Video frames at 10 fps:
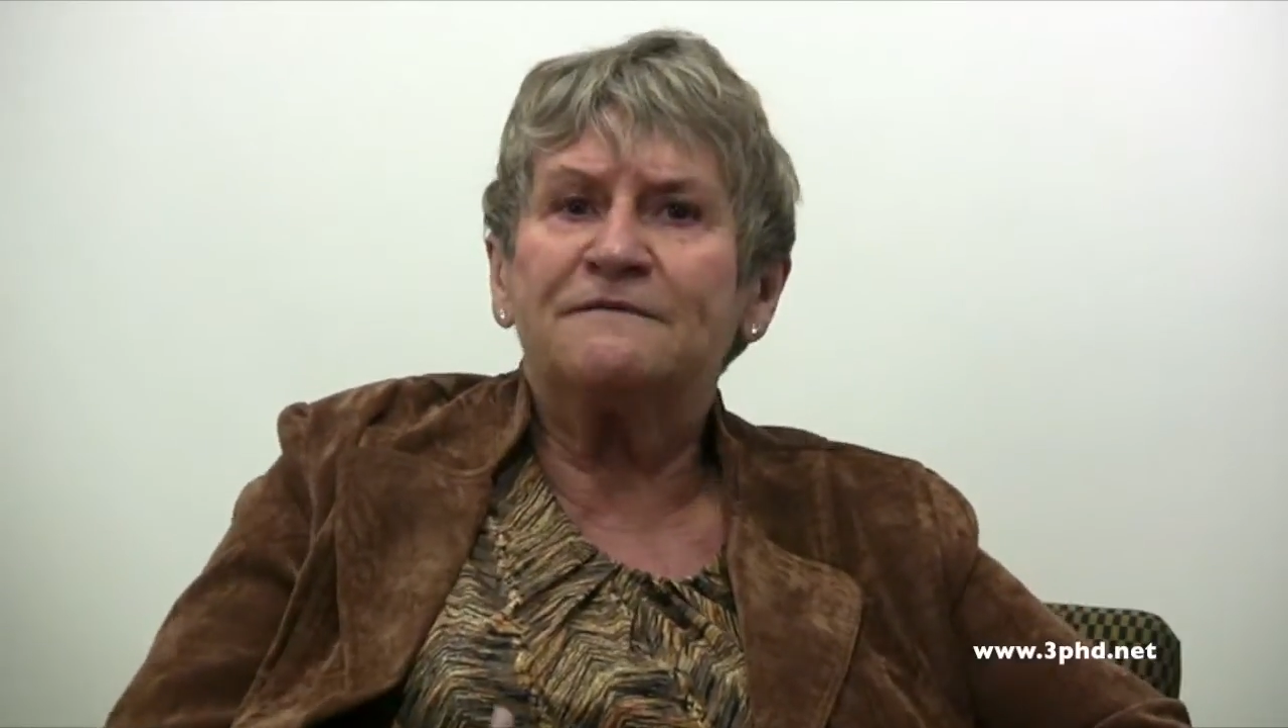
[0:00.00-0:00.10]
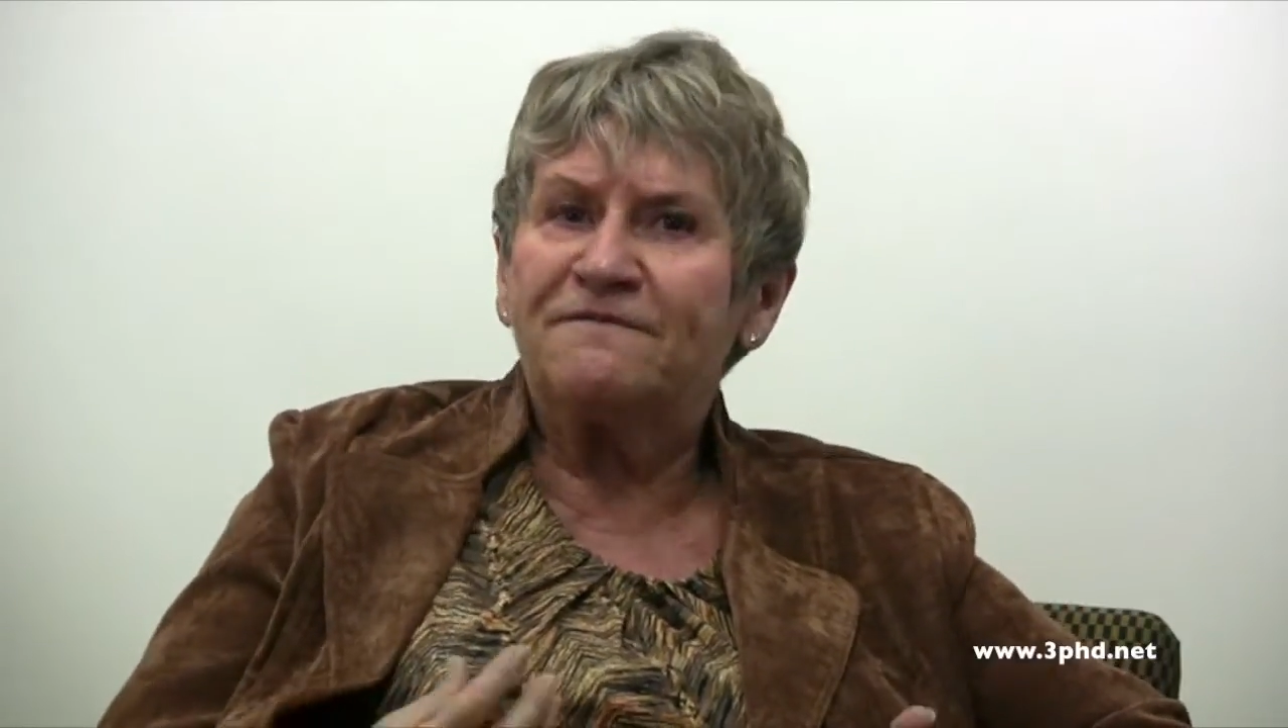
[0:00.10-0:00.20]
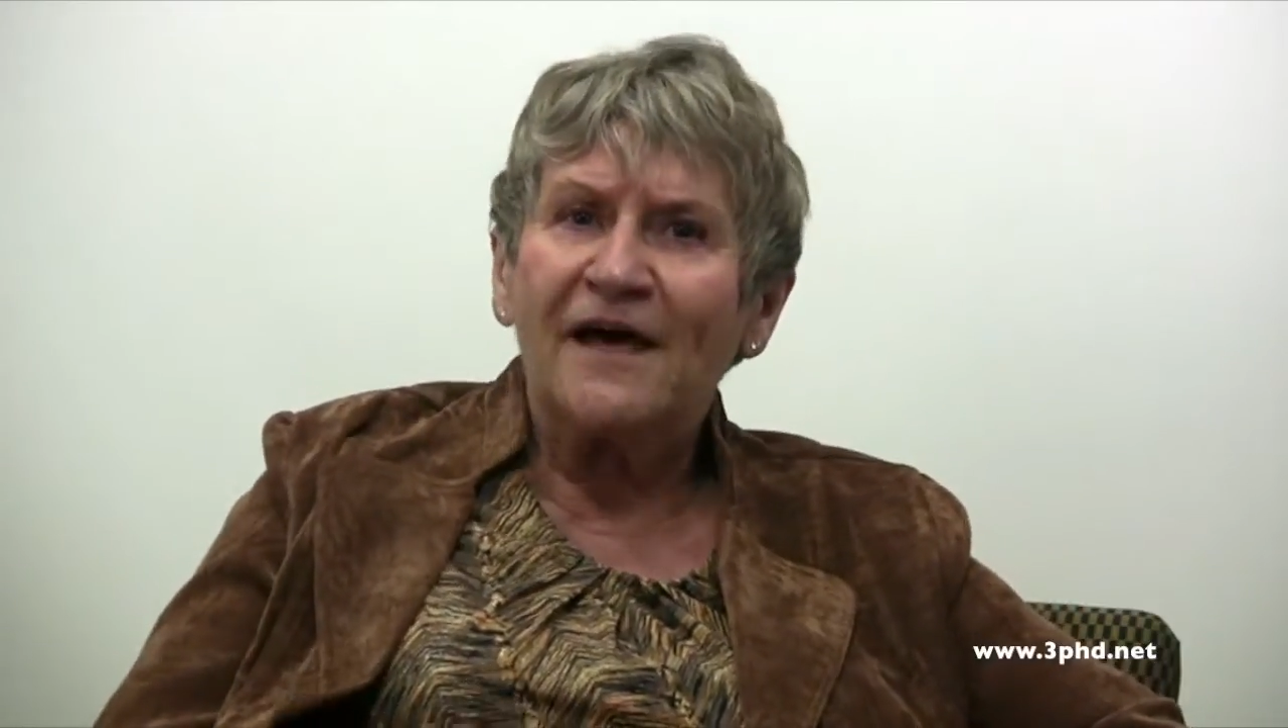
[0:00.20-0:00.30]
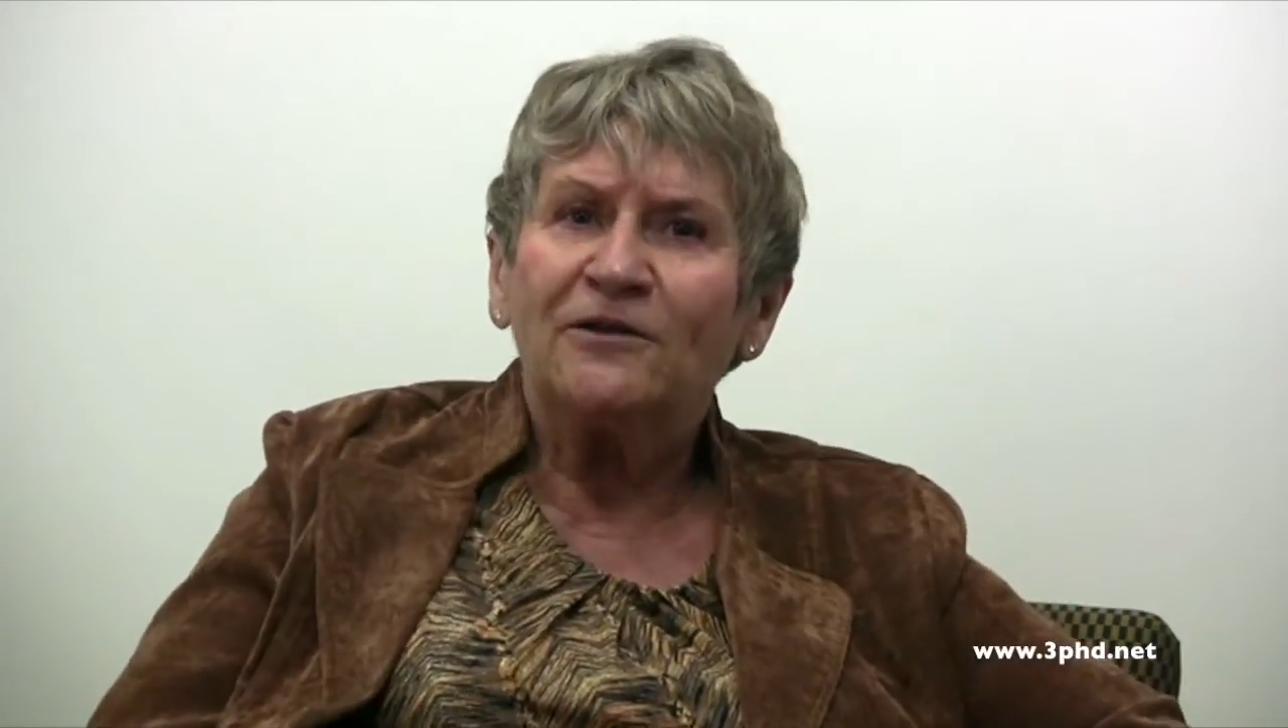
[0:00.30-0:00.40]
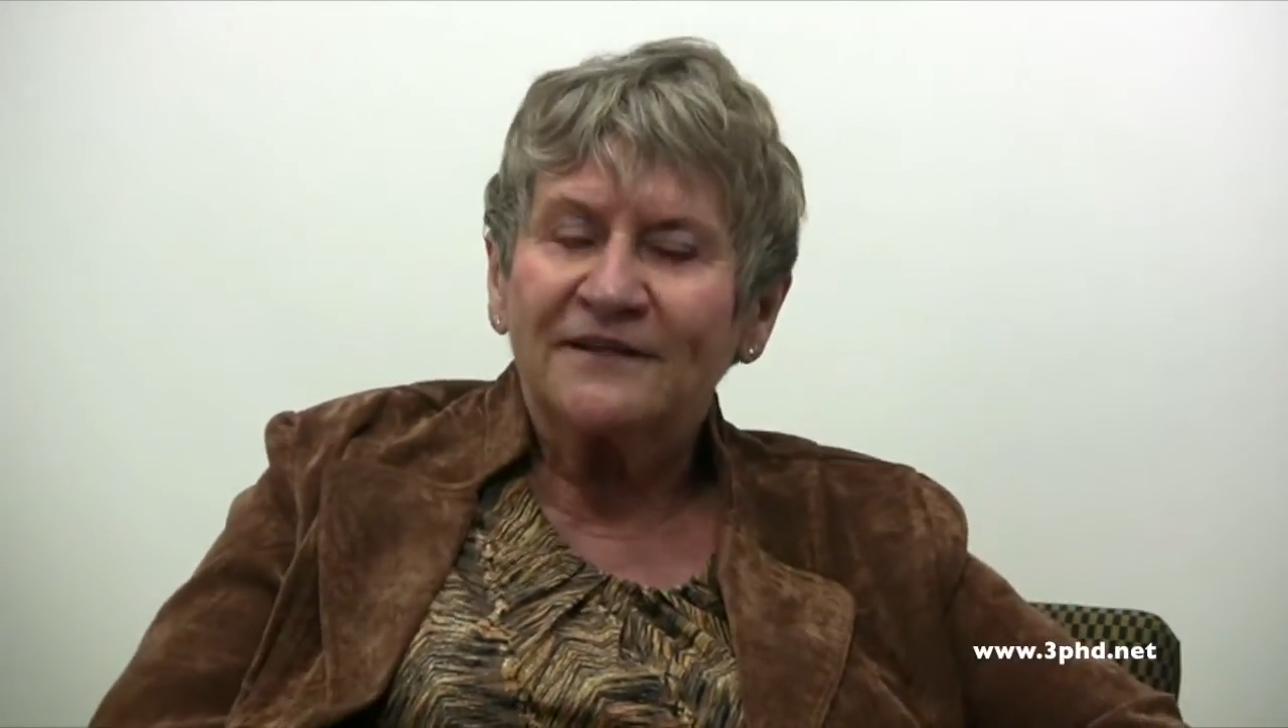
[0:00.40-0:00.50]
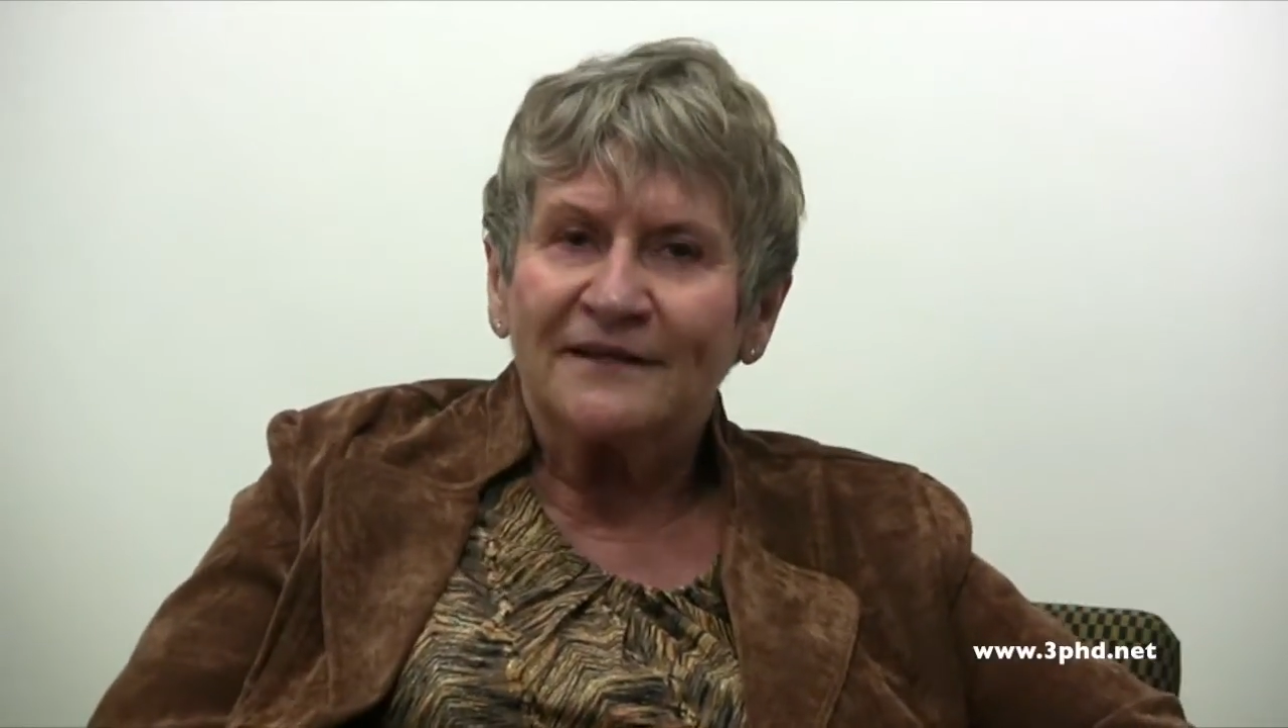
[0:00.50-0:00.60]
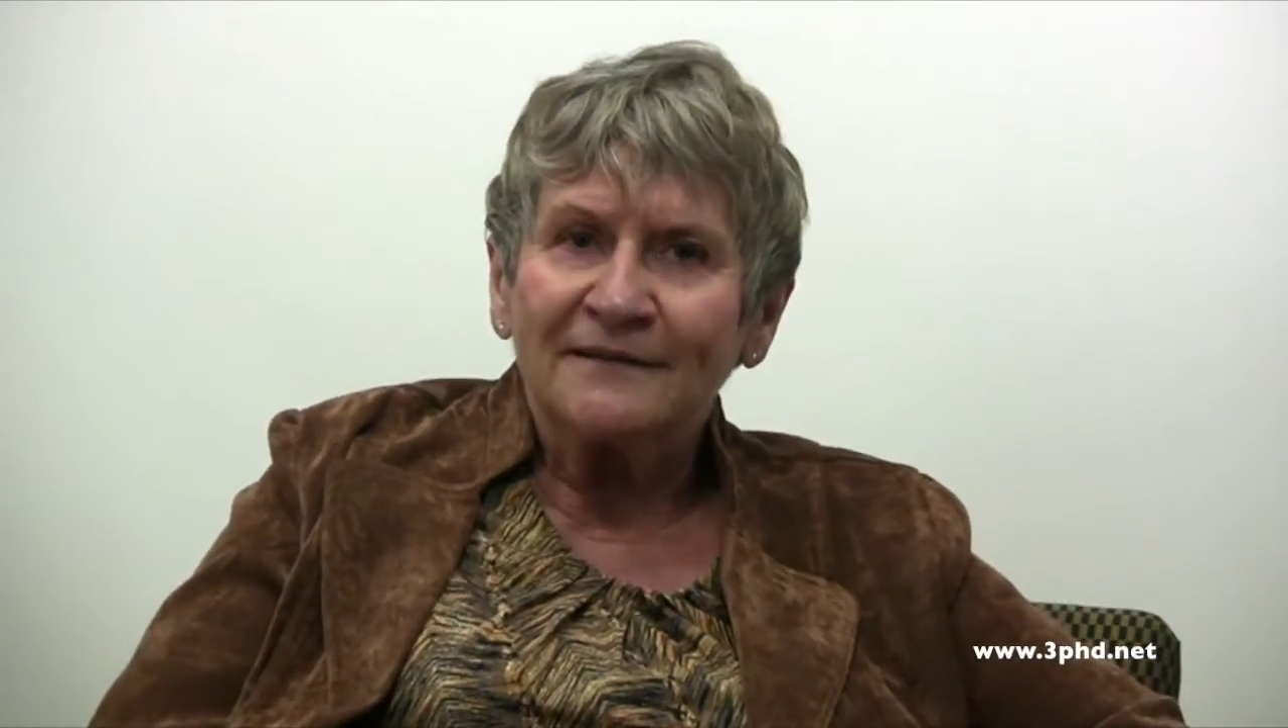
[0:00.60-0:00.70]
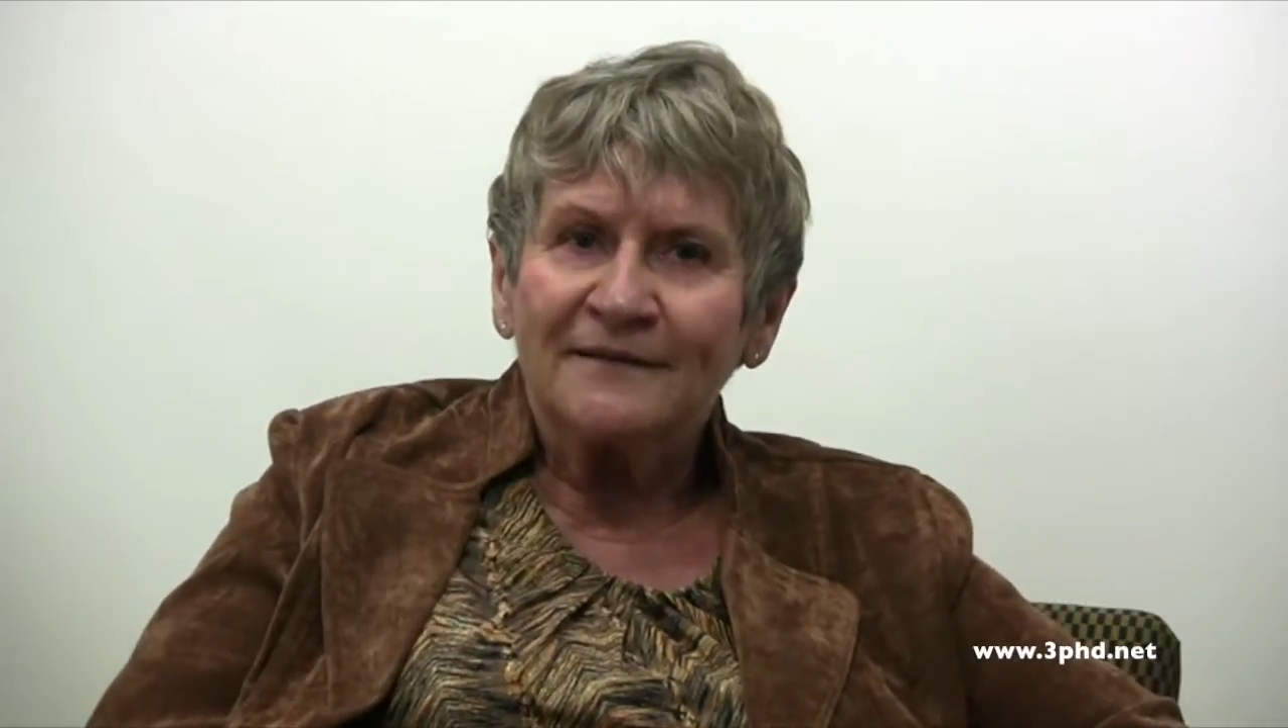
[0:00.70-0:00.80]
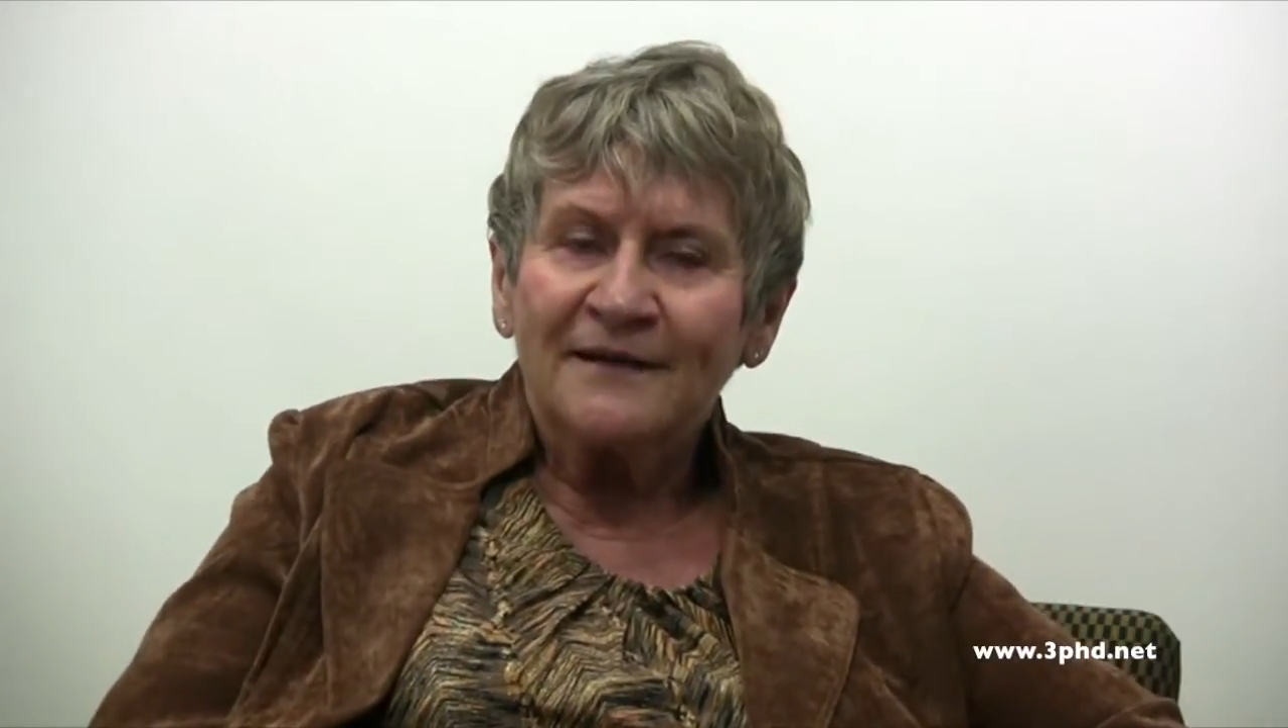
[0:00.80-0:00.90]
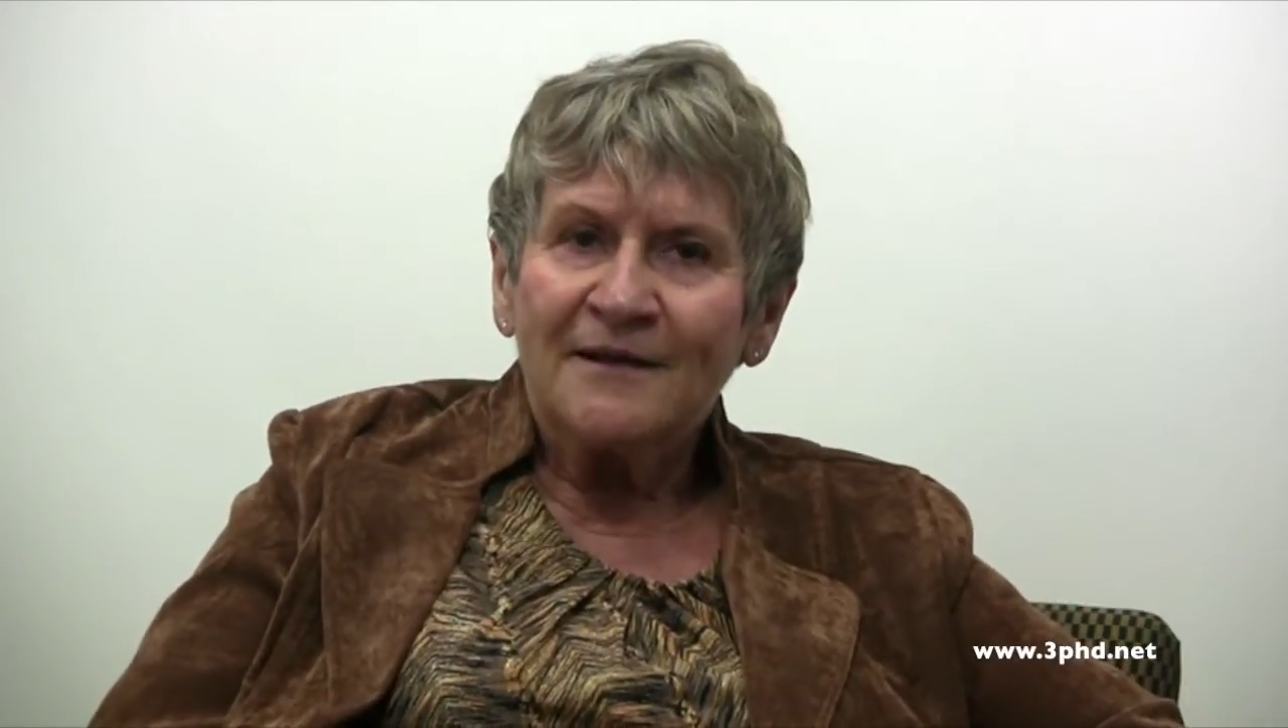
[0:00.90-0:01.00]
felt it,